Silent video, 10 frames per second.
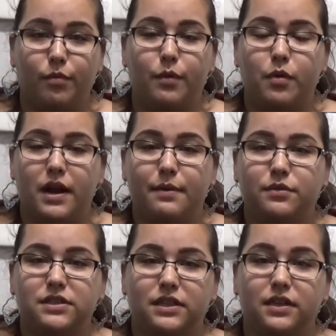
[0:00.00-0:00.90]
We weren't
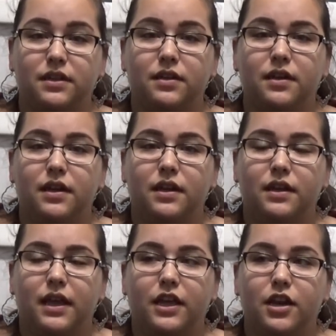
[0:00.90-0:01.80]
able to,
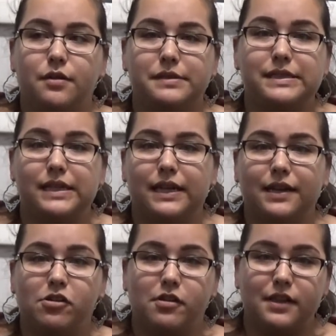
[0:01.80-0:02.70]
like, you know, sit
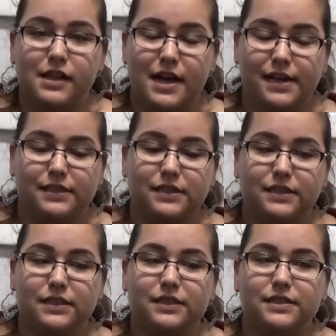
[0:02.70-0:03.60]
in on the
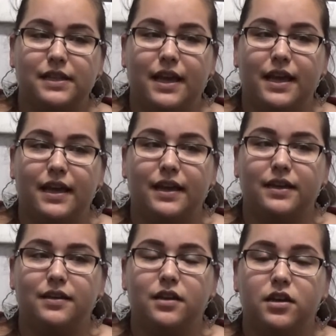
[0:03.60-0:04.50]
classes,
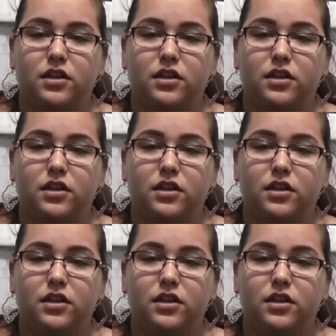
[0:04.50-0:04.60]
and